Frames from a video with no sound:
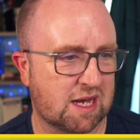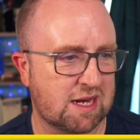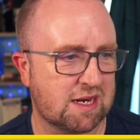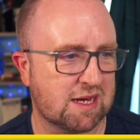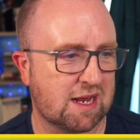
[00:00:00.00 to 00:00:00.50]

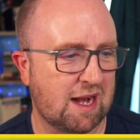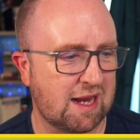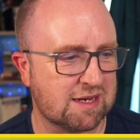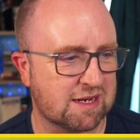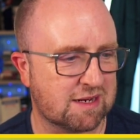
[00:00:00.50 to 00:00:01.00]
idea, and
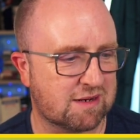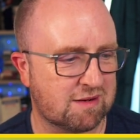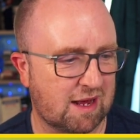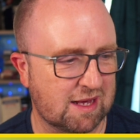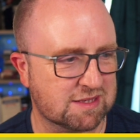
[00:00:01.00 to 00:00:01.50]
I
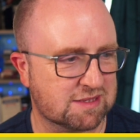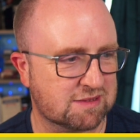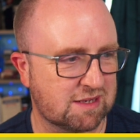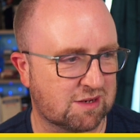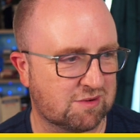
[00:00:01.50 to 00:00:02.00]

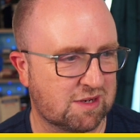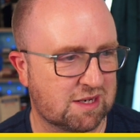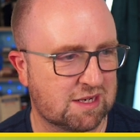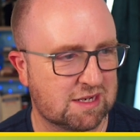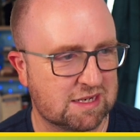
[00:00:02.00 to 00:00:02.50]
guess, you know,
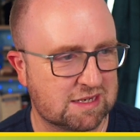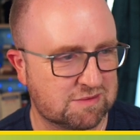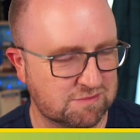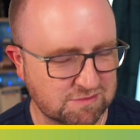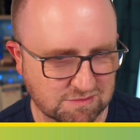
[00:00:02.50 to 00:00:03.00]

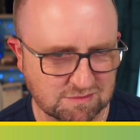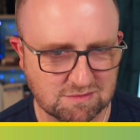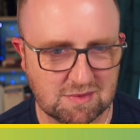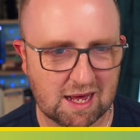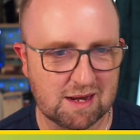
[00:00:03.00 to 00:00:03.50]

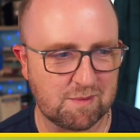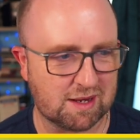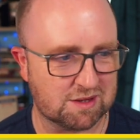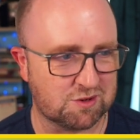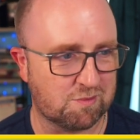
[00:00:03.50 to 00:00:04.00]
I didn't
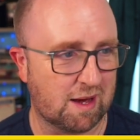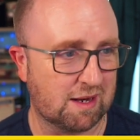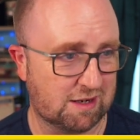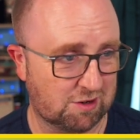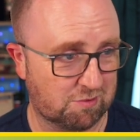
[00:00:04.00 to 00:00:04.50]
make it too
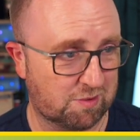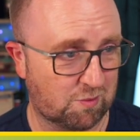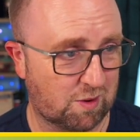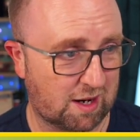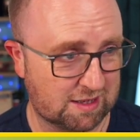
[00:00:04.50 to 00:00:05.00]
bad here,
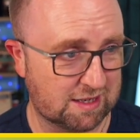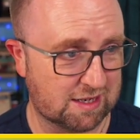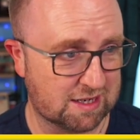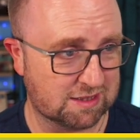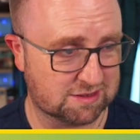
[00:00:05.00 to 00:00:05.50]
but what I
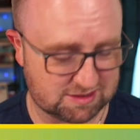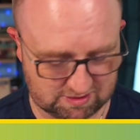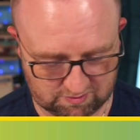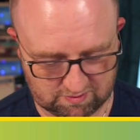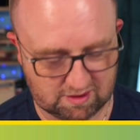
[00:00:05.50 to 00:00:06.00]
did is
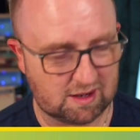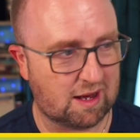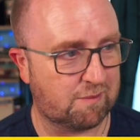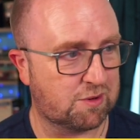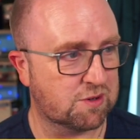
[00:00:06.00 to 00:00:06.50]

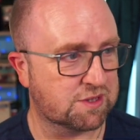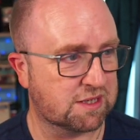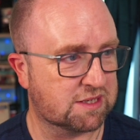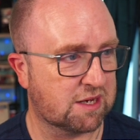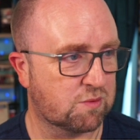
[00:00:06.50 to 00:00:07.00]
I'm
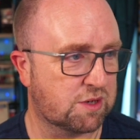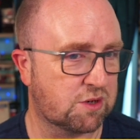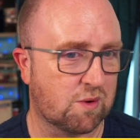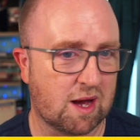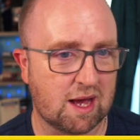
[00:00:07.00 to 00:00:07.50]
using
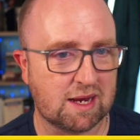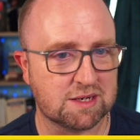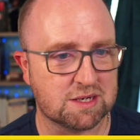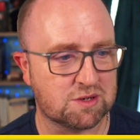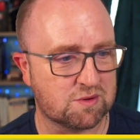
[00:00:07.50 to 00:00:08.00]
Tailwind
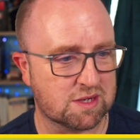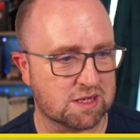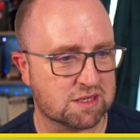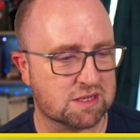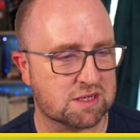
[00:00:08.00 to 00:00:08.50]
UI to do
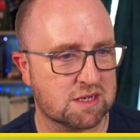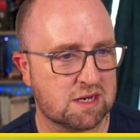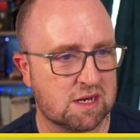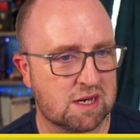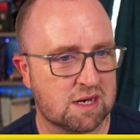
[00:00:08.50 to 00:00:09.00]
this
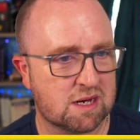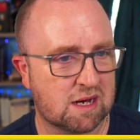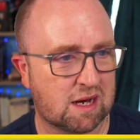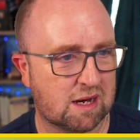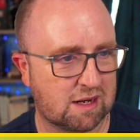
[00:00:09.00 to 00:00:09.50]

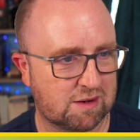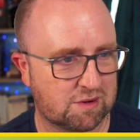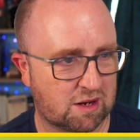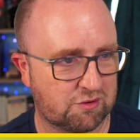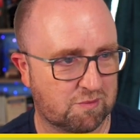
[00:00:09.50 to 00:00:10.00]

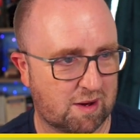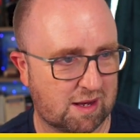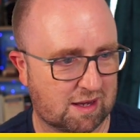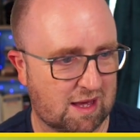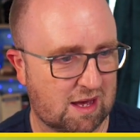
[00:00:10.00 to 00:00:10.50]
under
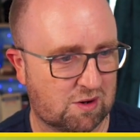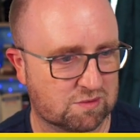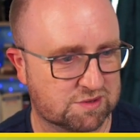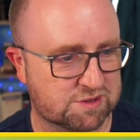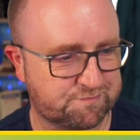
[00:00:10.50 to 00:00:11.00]
my
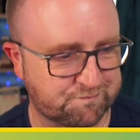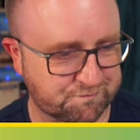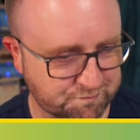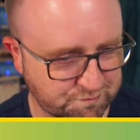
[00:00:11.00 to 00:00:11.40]
account.